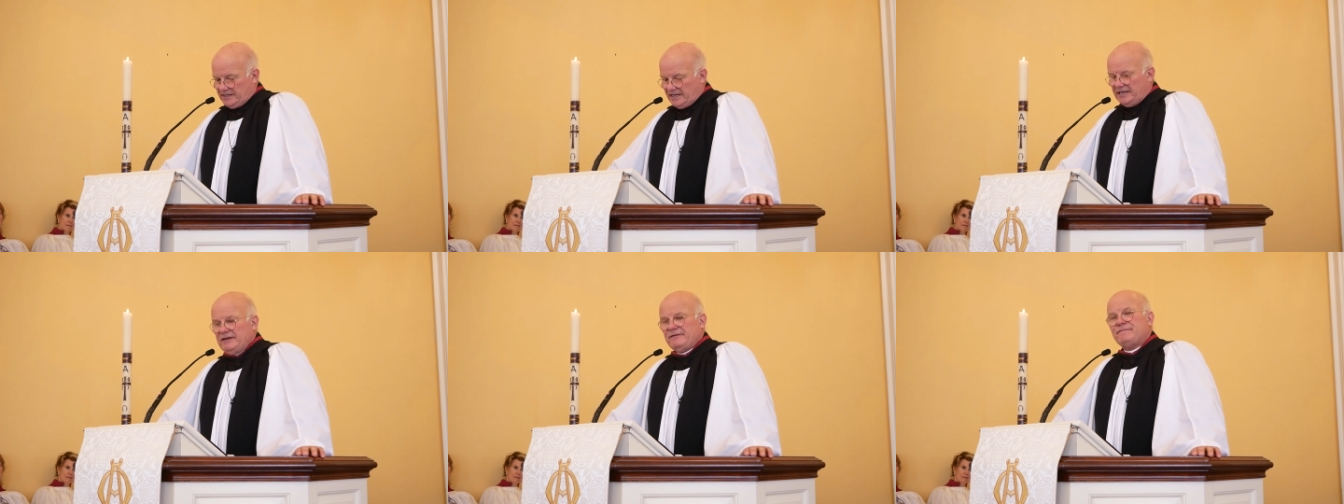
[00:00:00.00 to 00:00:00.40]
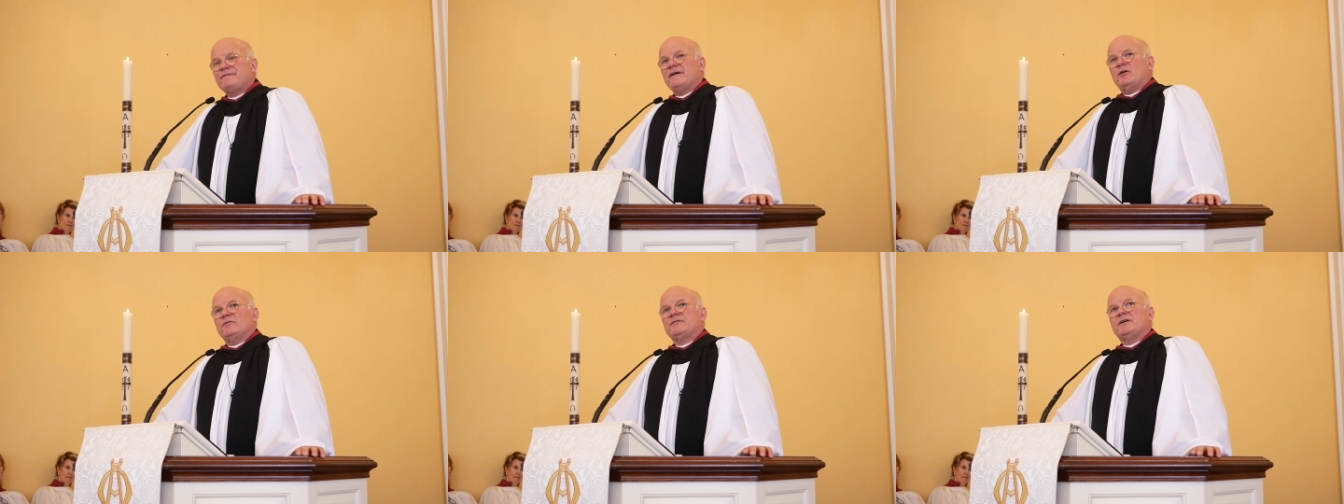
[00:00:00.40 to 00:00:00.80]
he
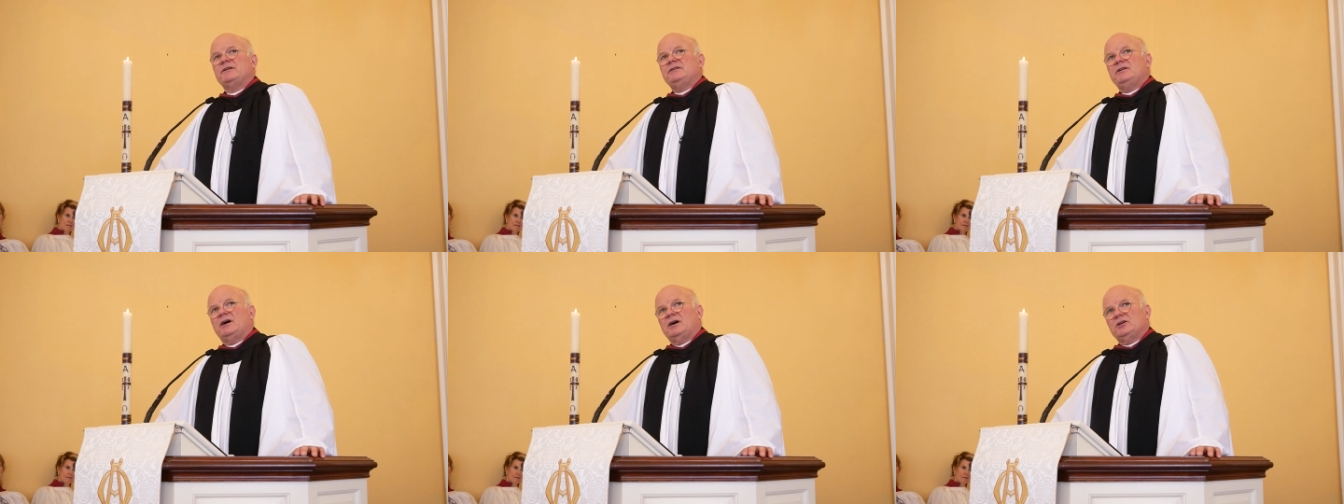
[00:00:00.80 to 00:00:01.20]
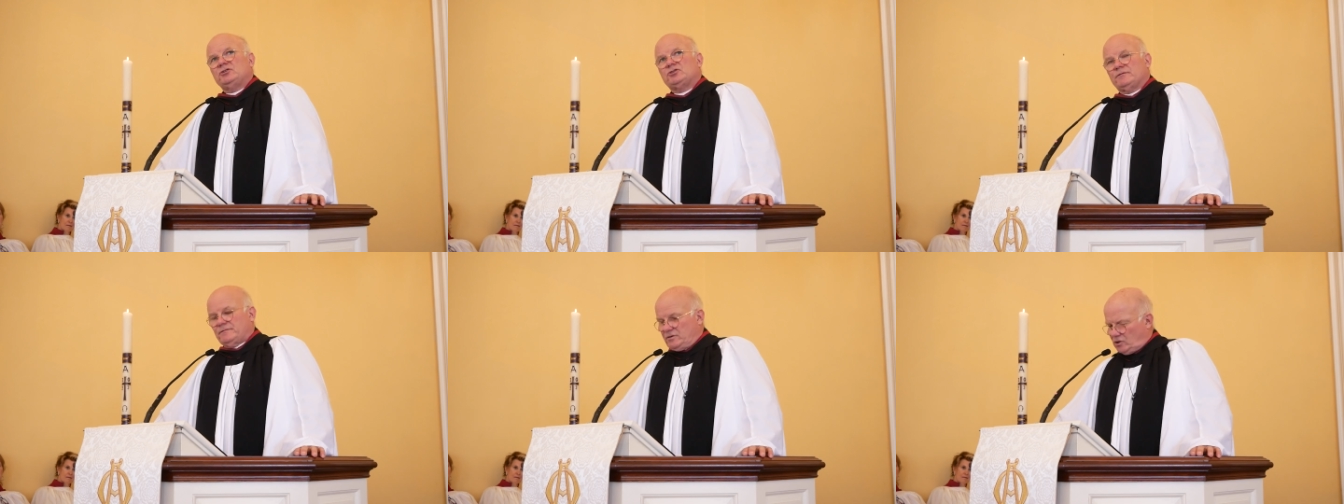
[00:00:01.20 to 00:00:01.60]
felt the nudge
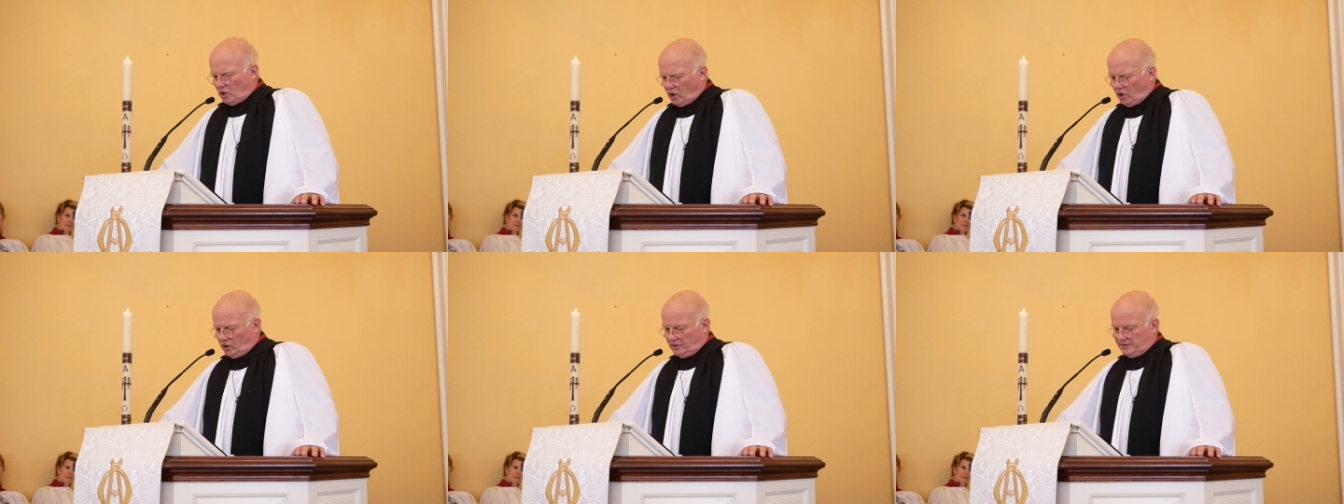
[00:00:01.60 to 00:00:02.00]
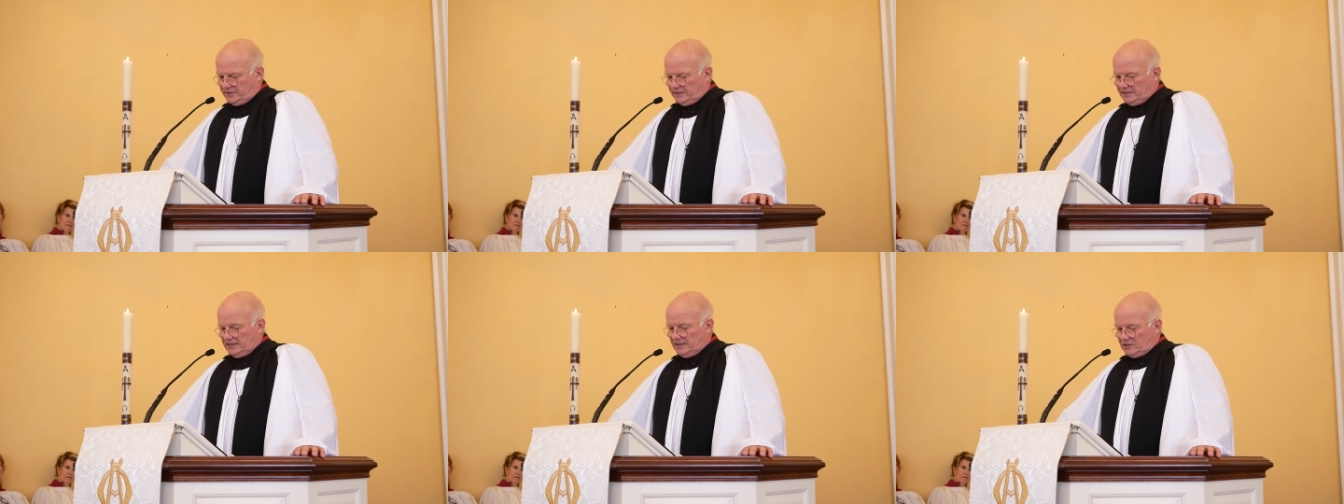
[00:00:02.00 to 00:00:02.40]
of God
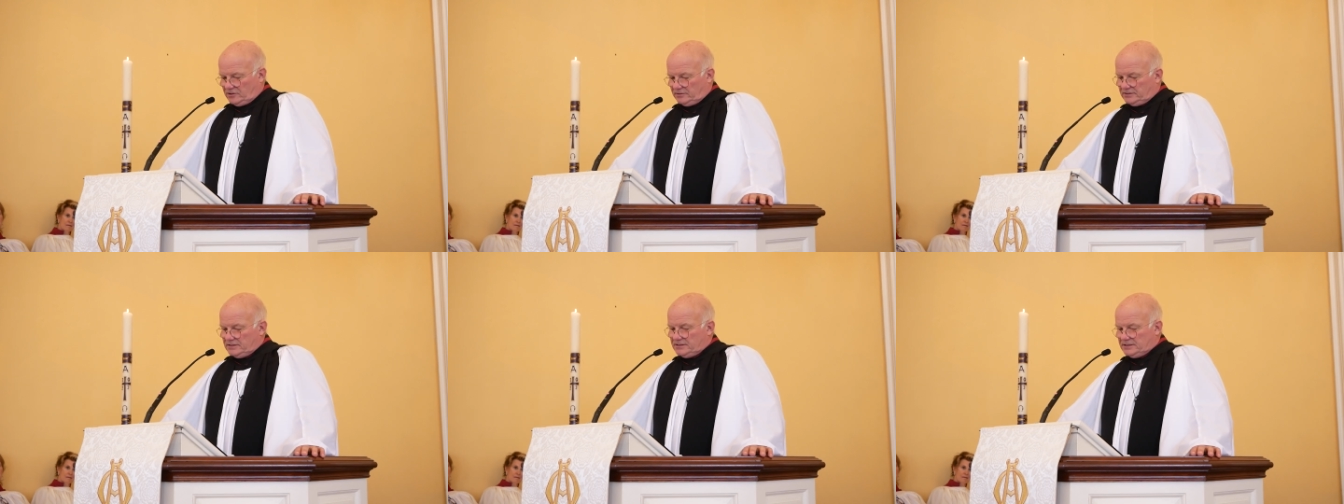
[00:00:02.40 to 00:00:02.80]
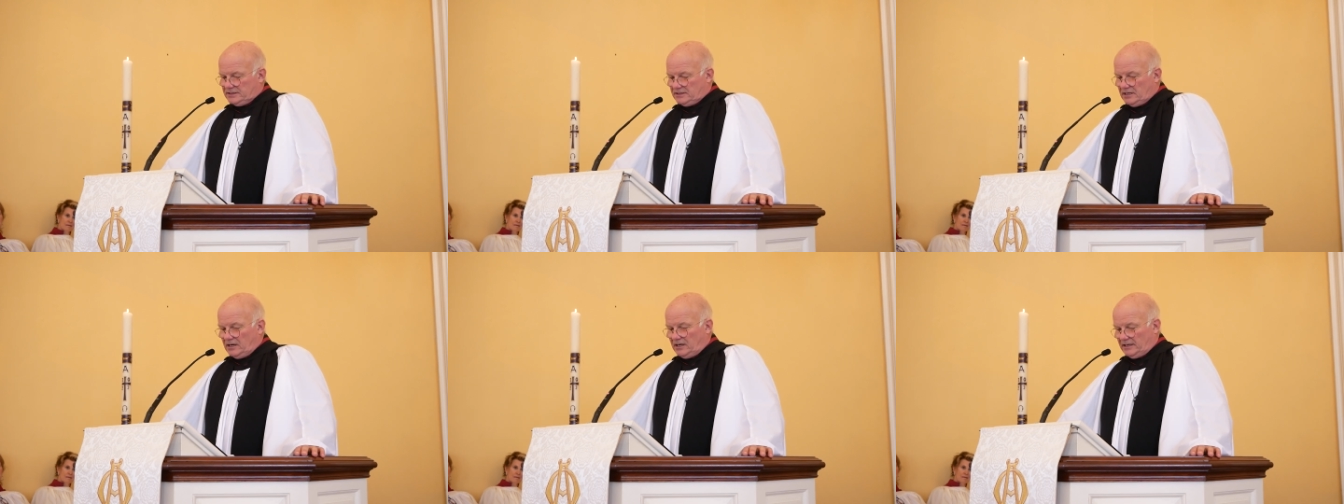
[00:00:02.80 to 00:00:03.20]
that he couldn't
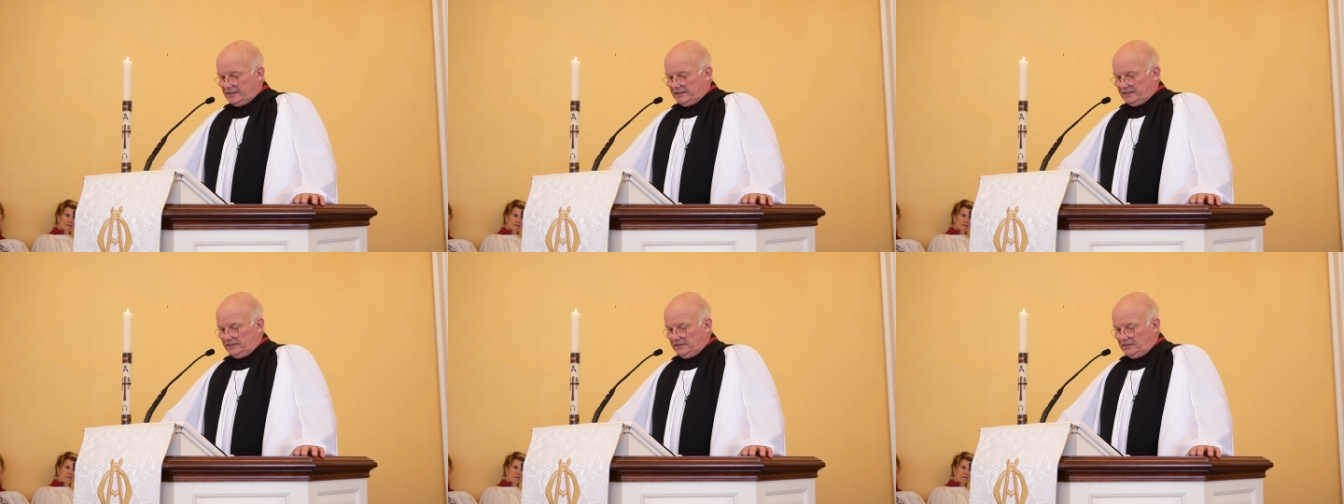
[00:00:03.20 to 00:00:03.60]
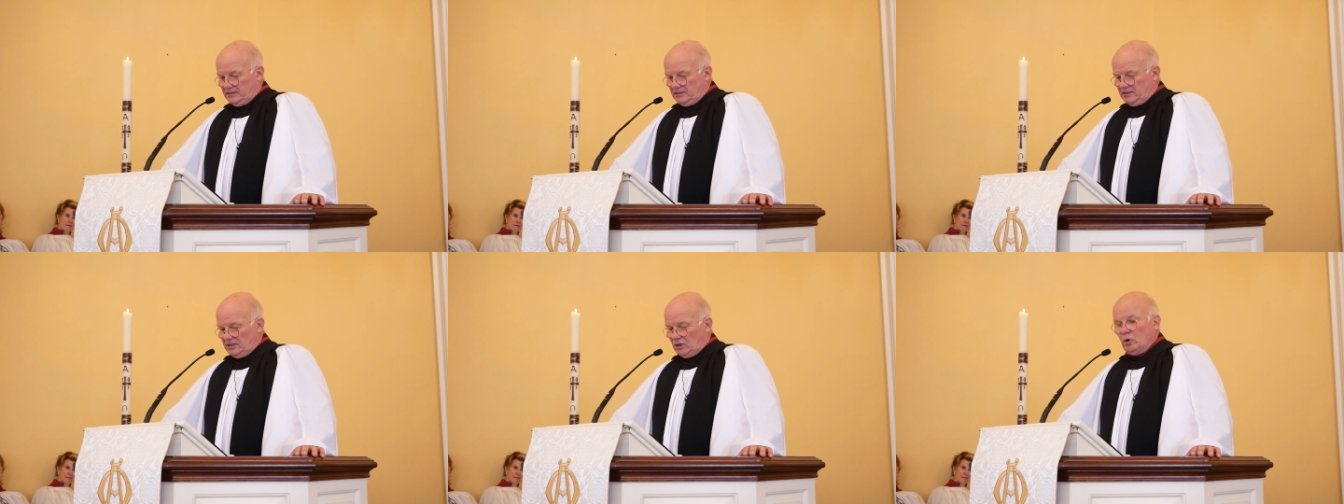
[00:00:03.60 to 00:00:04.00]
deny,
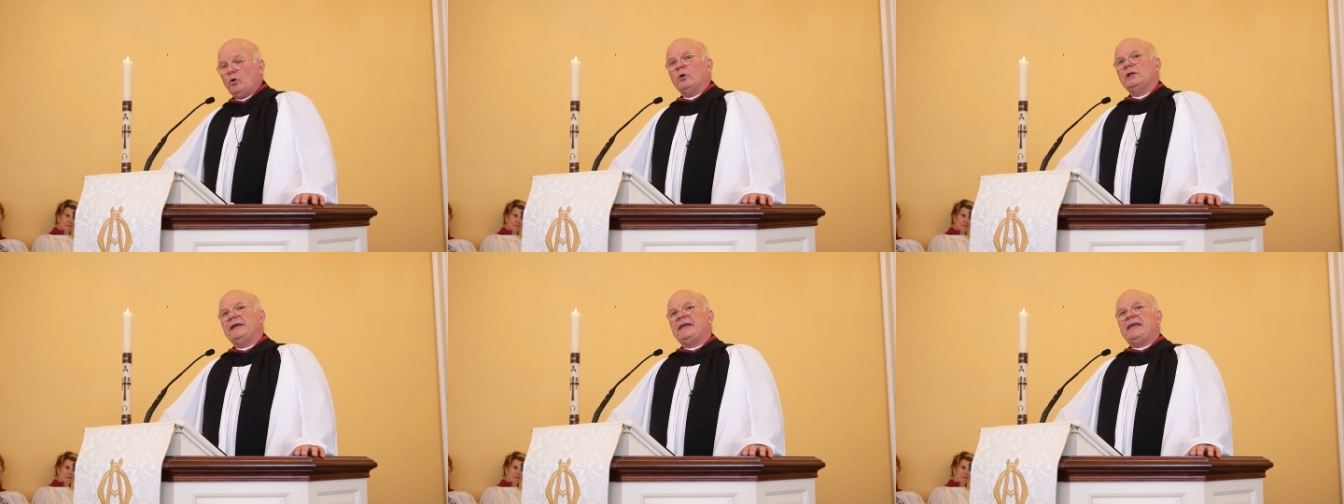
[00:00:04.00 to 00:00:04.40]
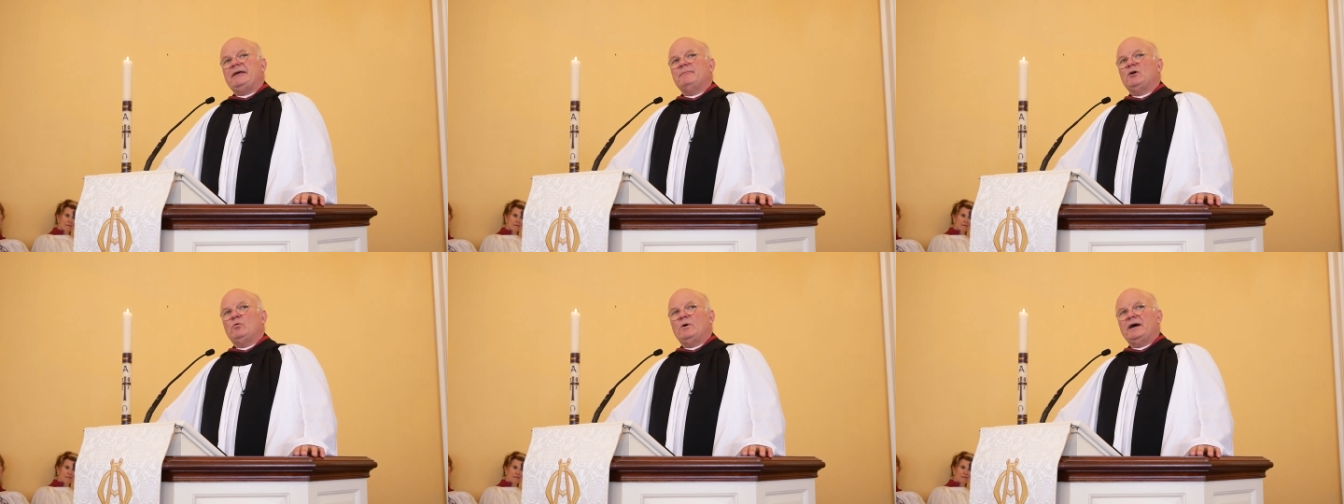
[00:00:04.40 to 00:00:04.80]
calling
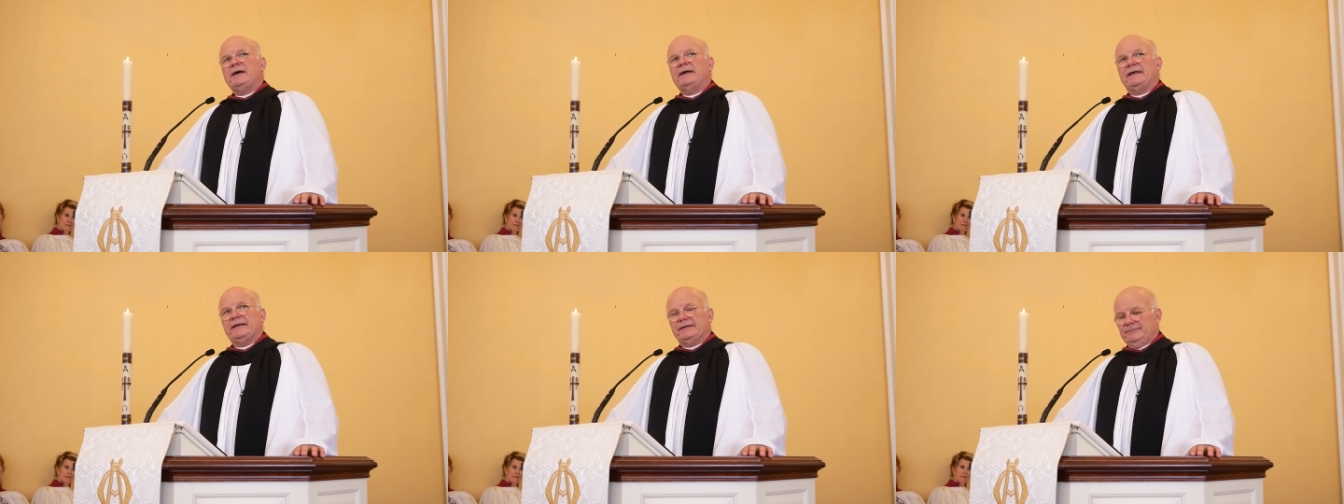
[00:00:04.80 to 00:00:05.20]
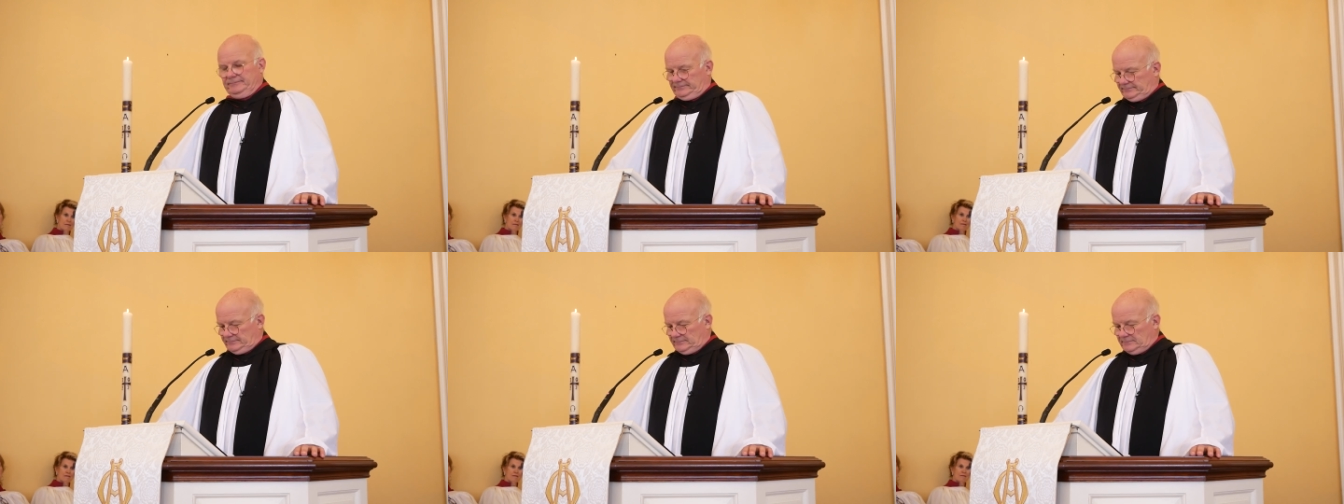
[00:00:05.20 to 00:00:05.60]
him away.
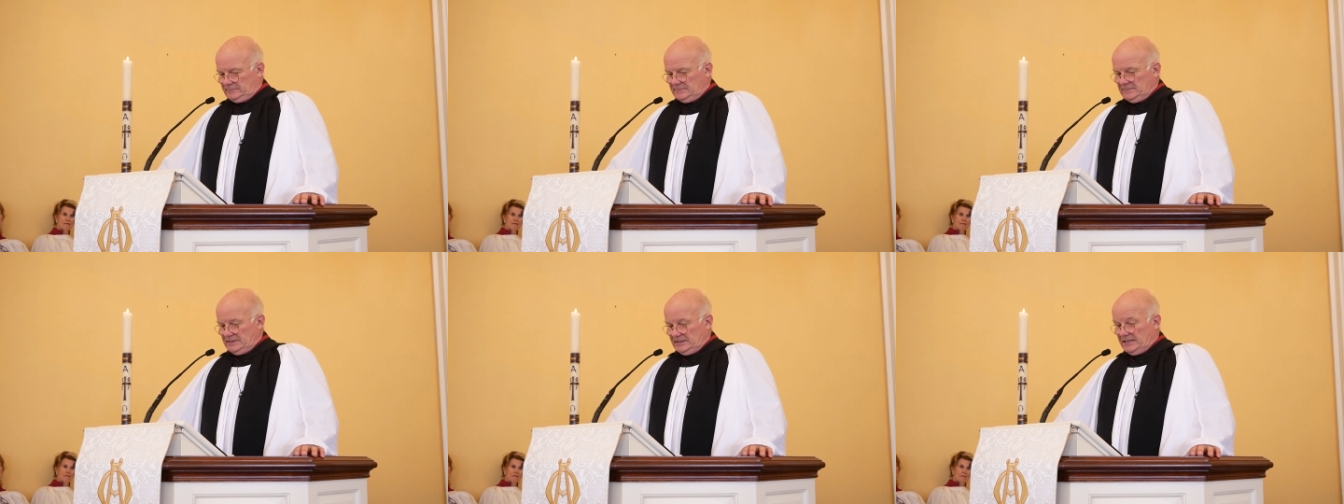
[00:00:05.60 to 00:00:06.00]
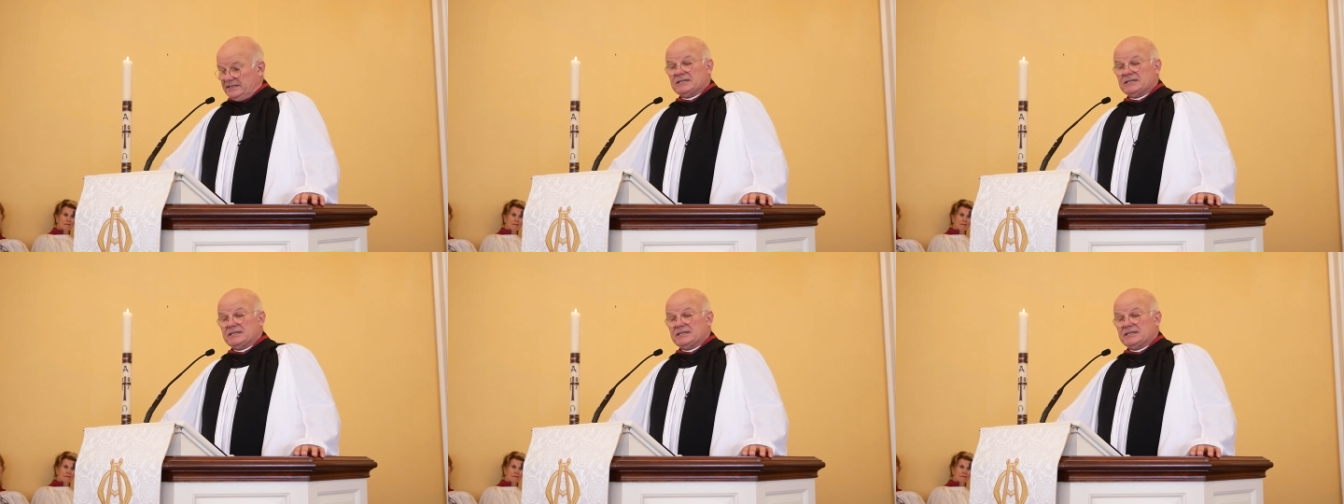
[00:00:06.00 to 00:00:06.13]
It